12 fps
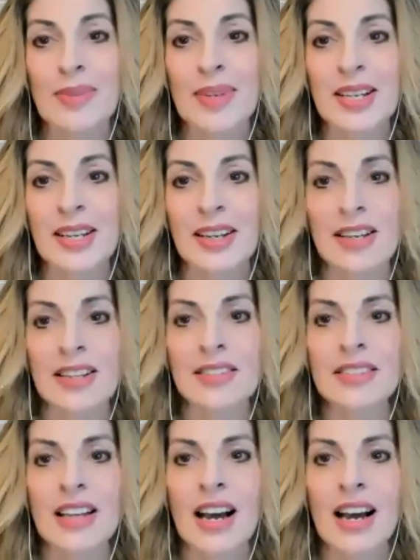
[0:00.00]

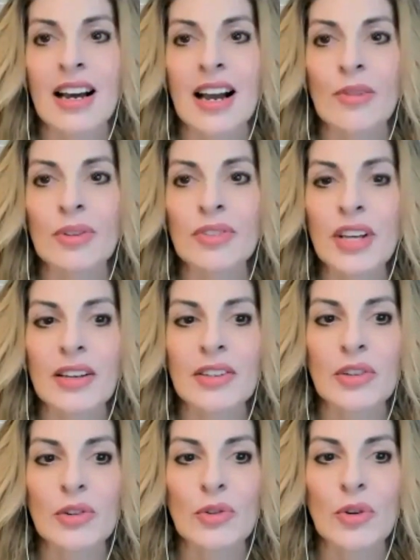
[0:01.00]
because I will tell
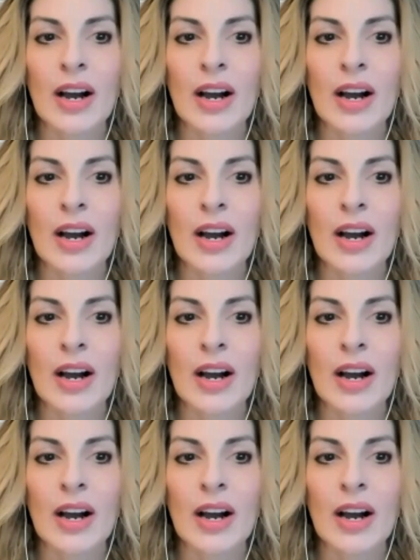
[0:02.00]
you,